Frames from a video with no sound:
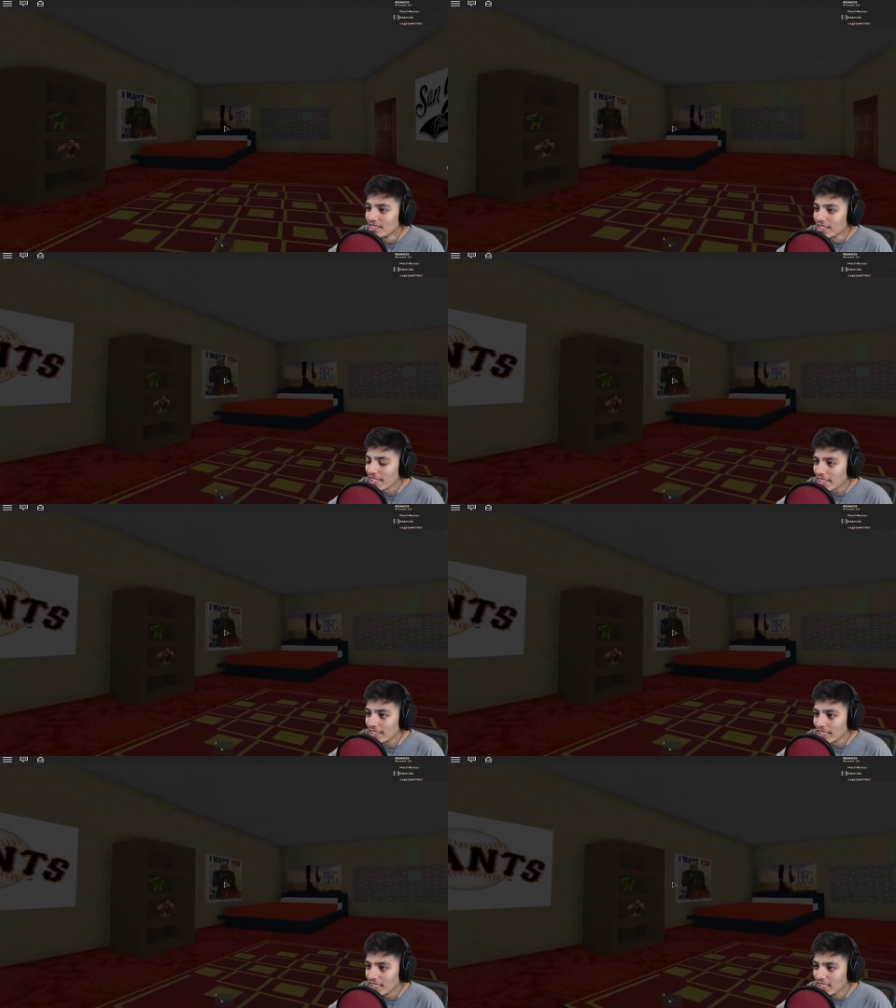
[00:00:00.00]

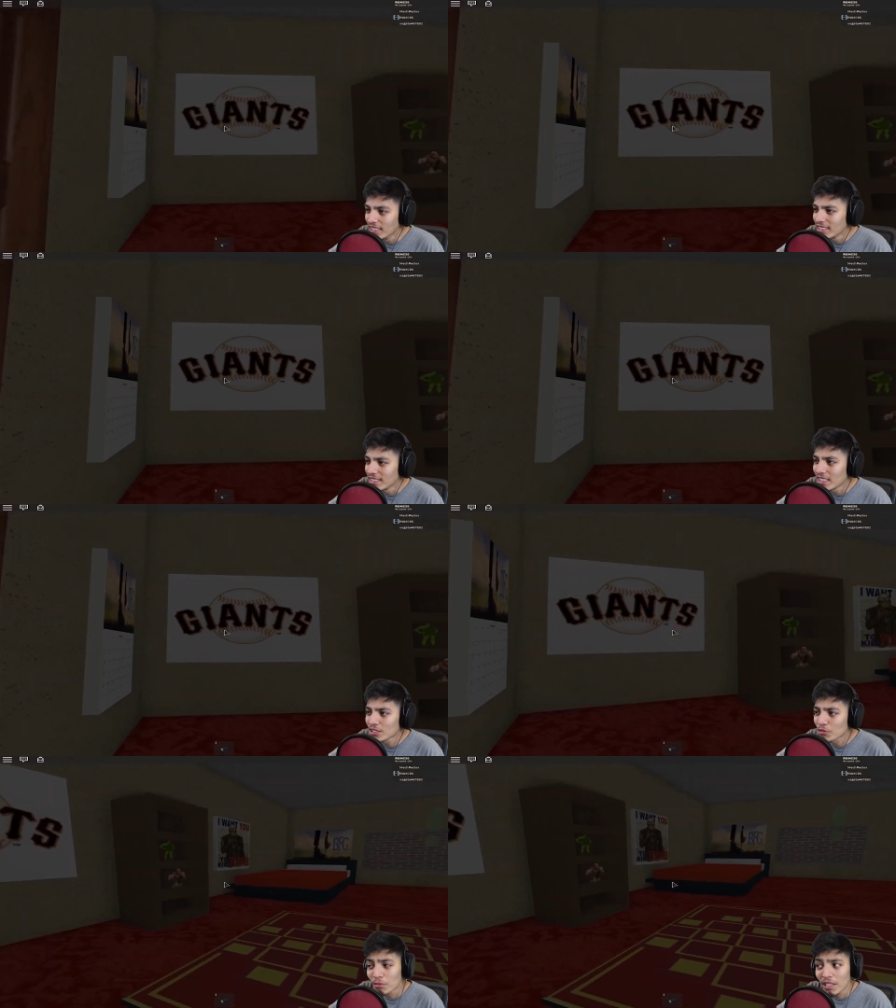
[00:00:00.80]
Okay,
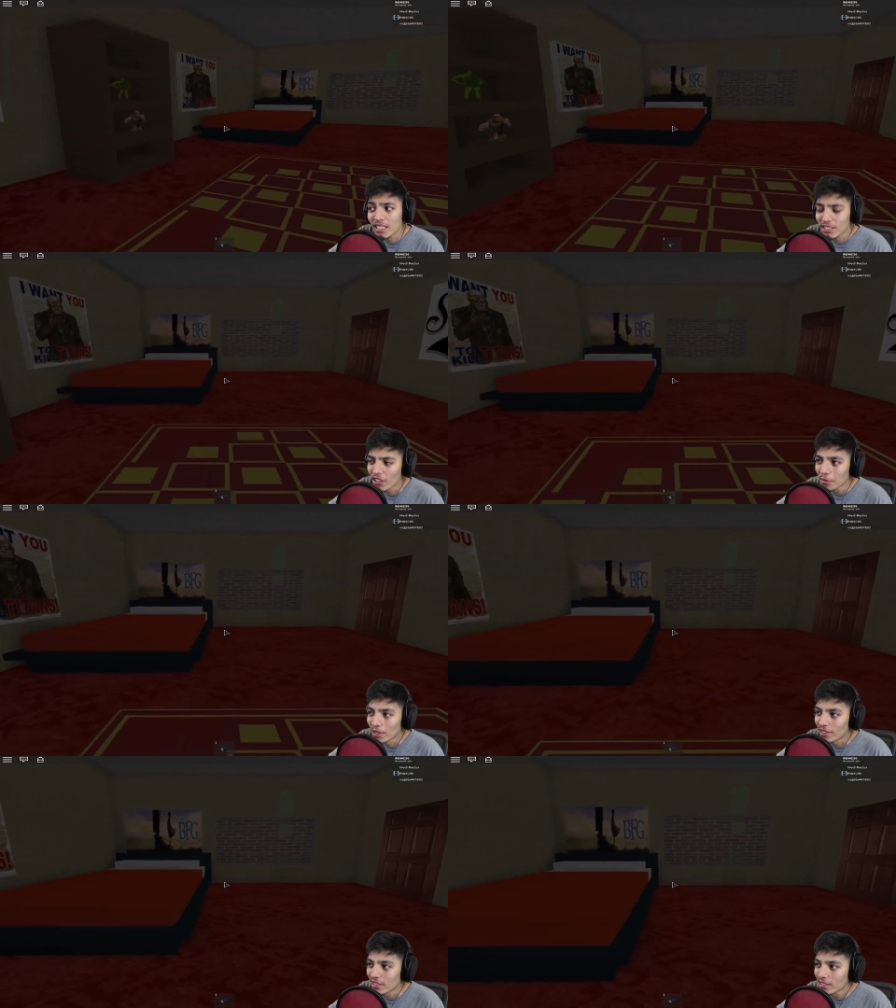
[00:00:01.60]
this room looks
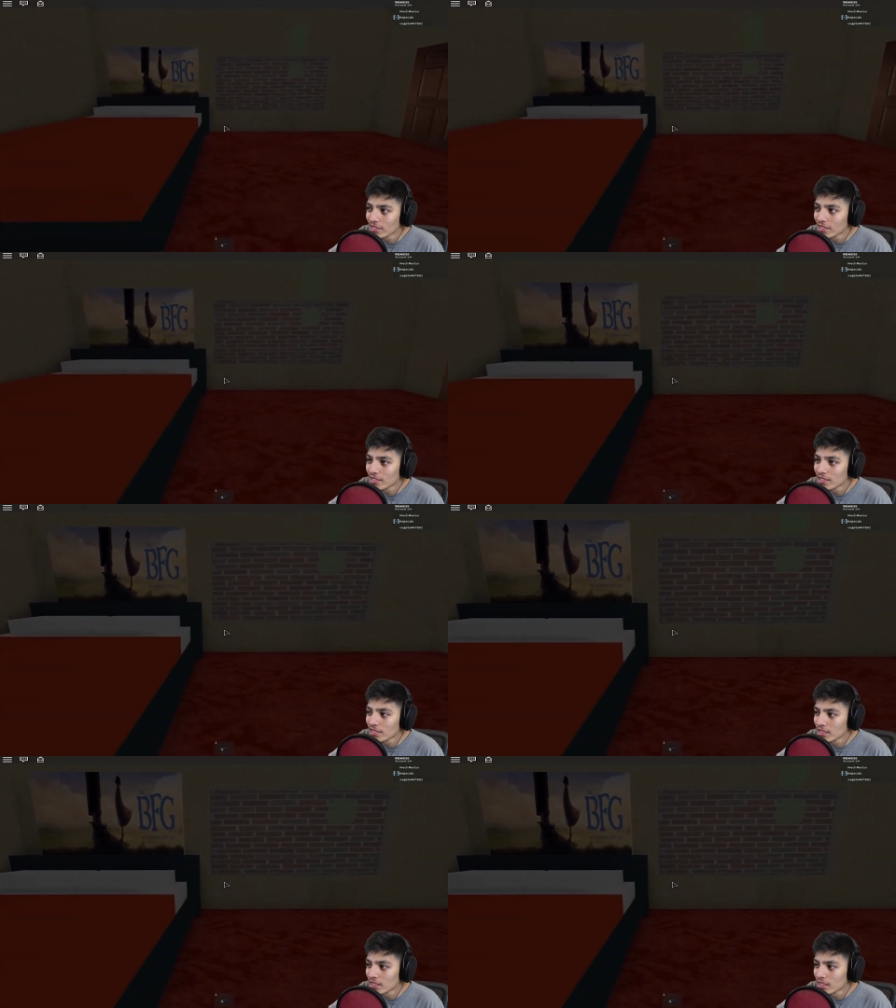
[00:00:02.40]
normal.
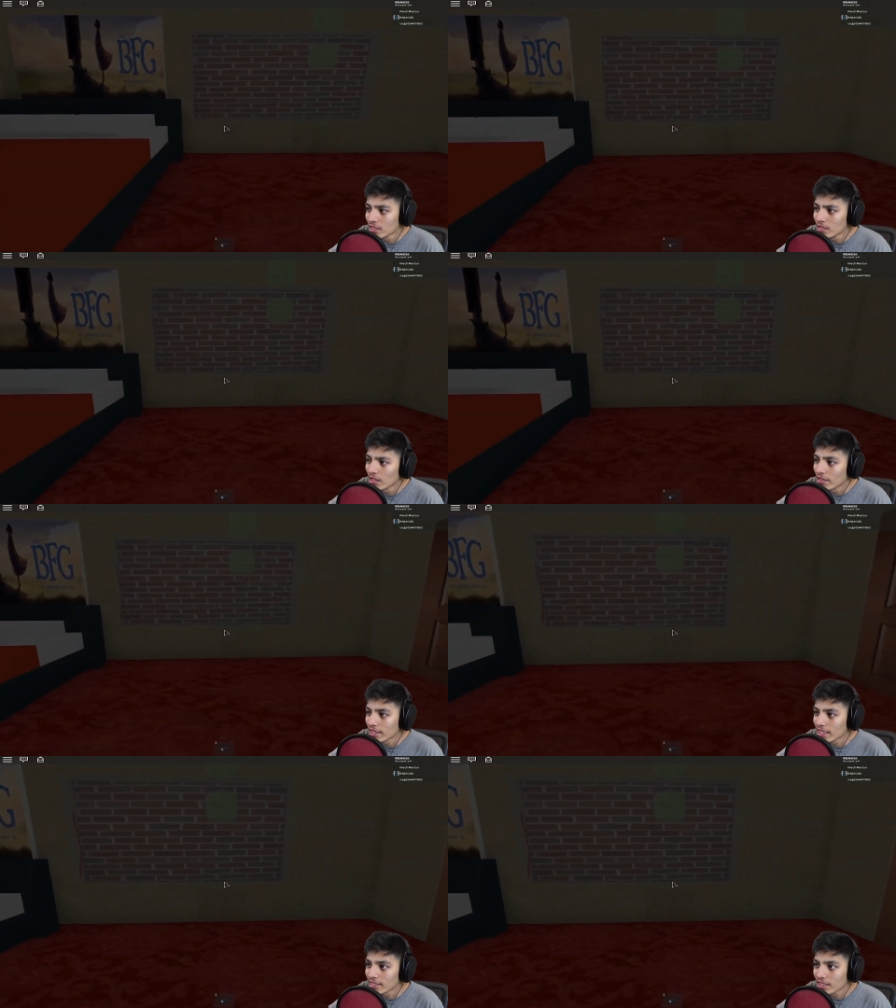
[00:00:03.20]
Oh
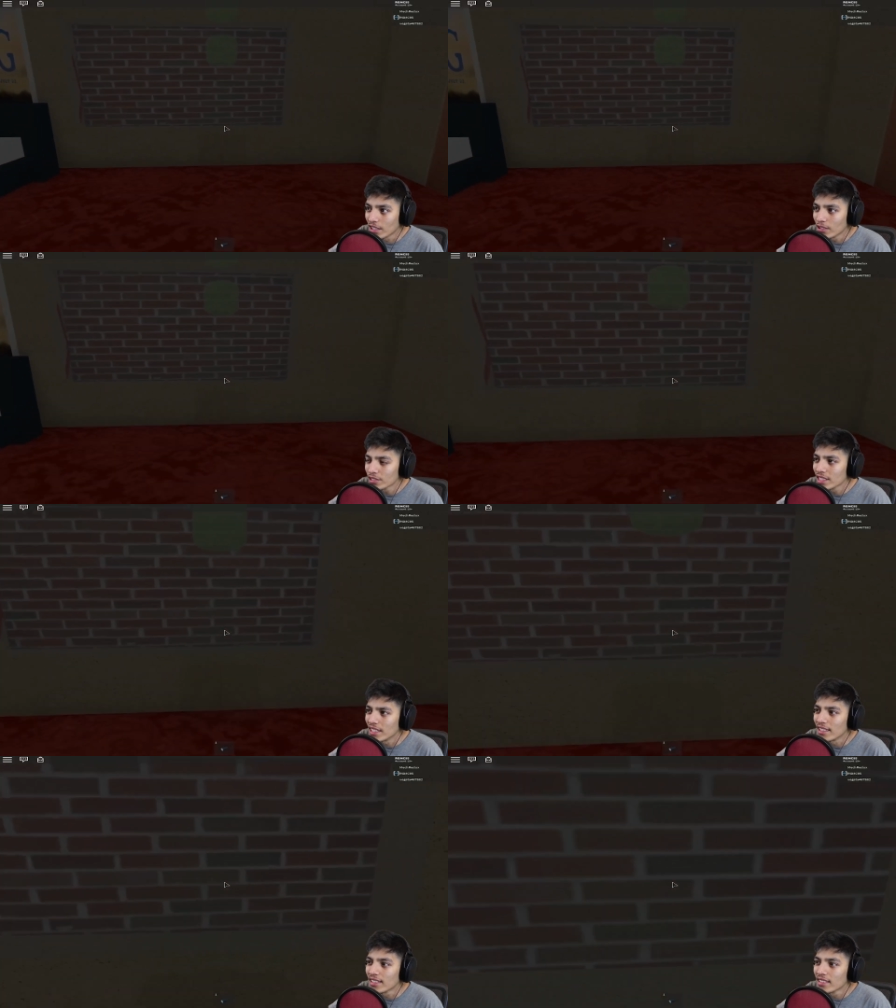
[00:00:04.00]
wait, there's a ghost
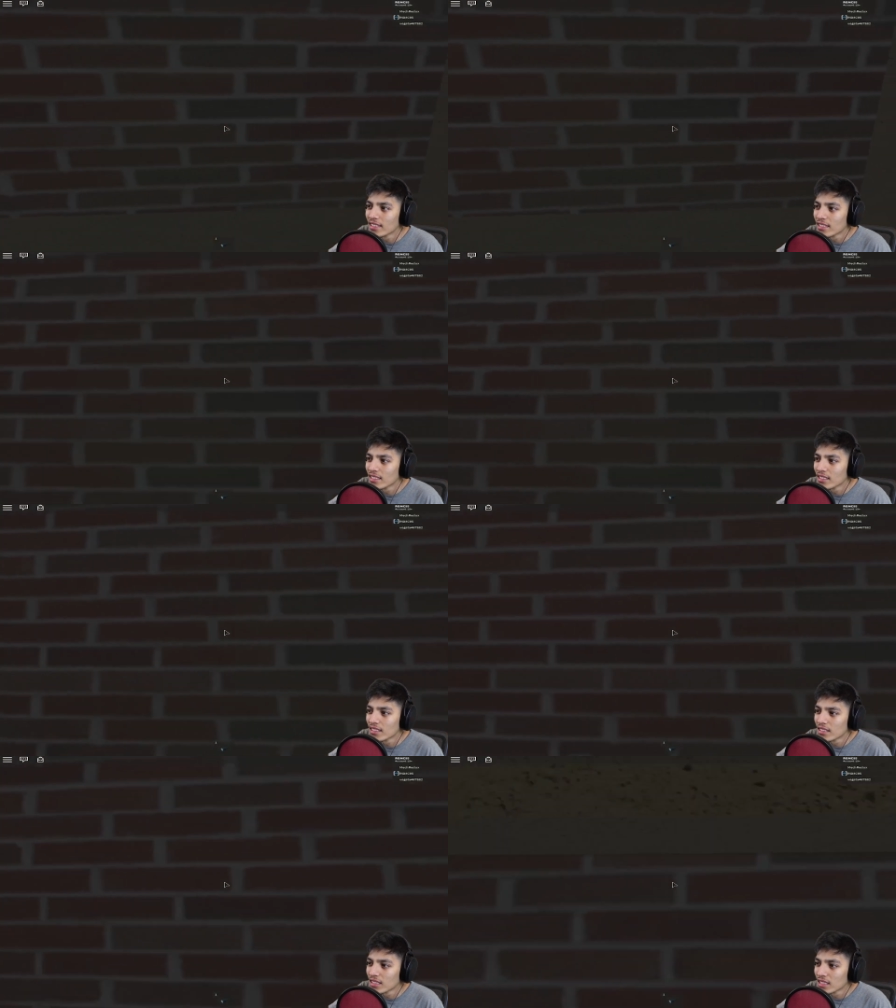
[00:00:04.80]
here.
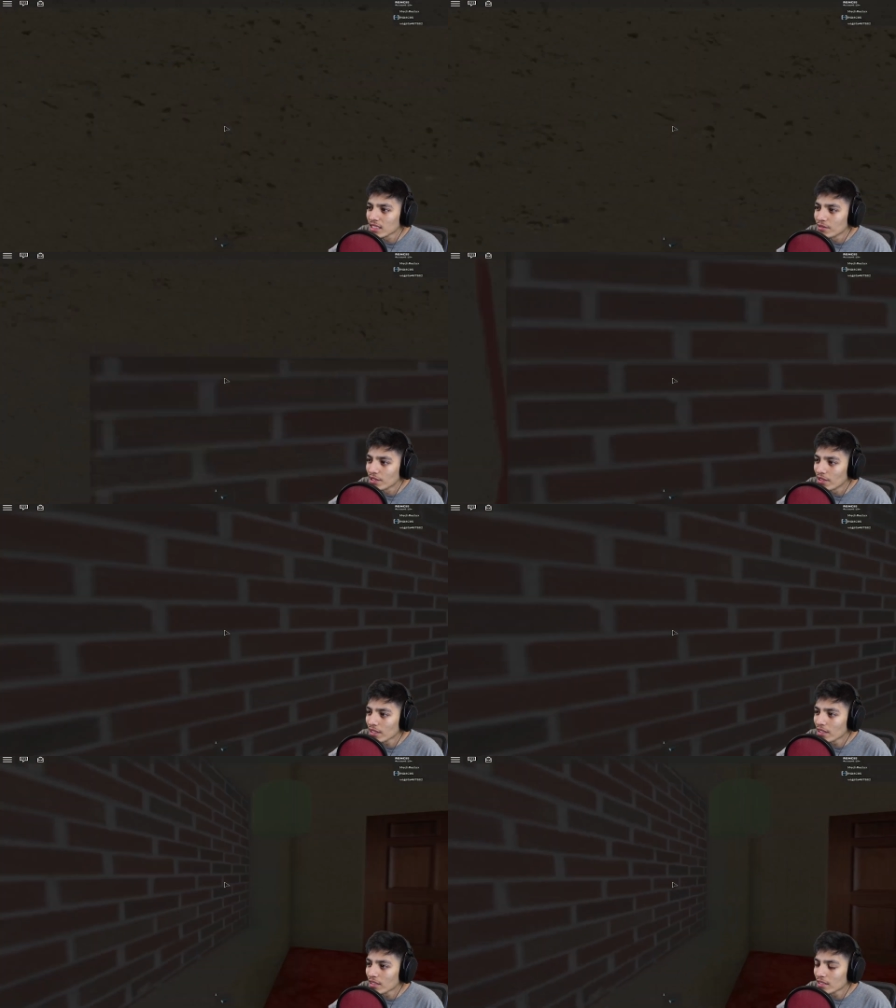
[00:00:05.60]
Can we
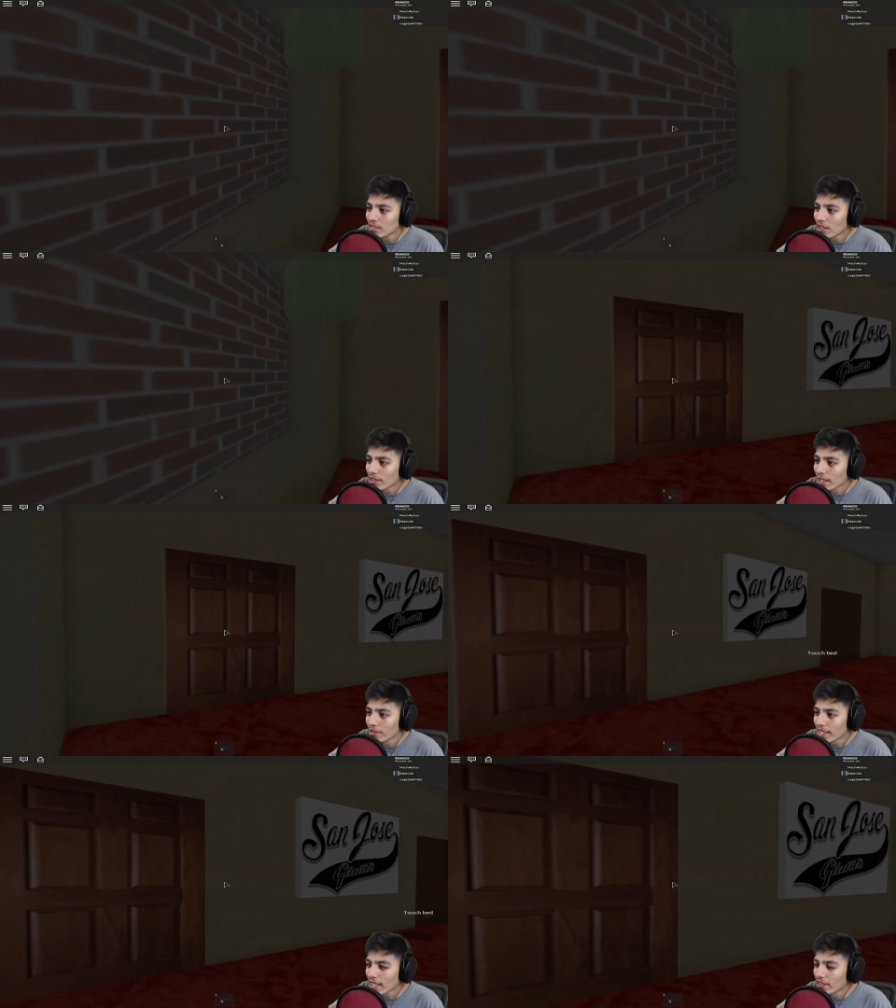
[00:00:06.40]
go? Okay,
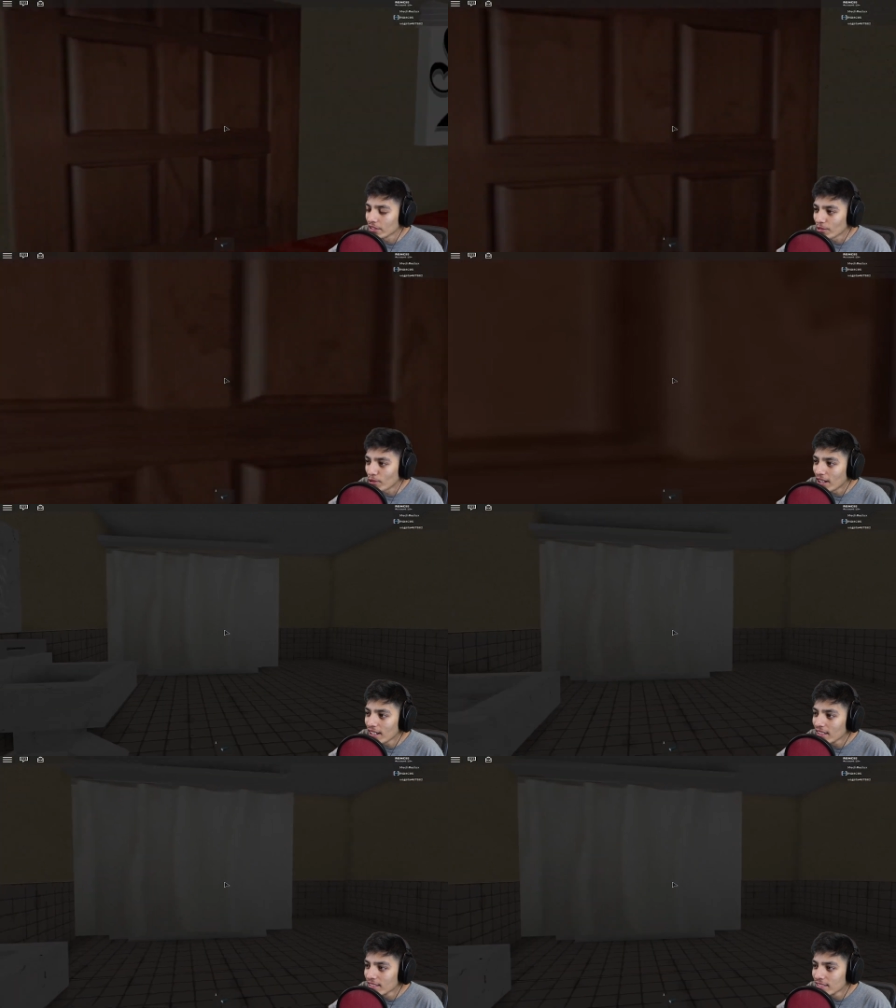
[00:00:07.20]
we can't go on the
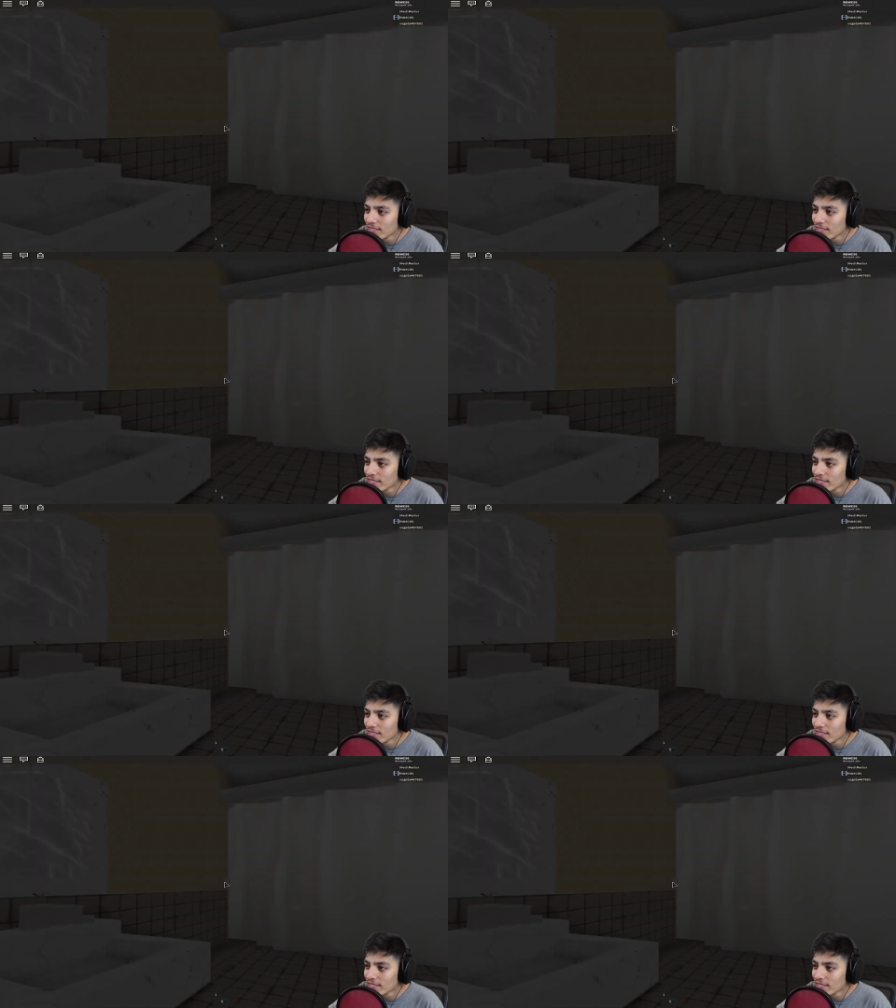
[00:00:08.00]
wall.